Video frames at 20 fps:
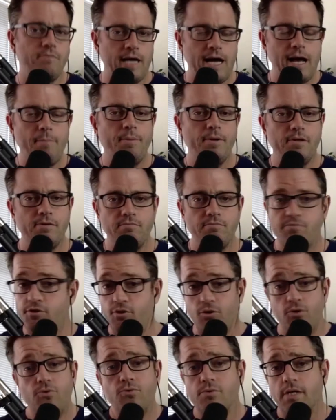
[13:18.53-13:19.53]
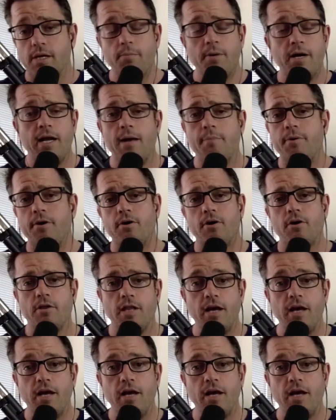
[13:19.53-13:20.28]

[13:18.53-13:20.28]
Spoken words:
happen soon. They might happen in our life.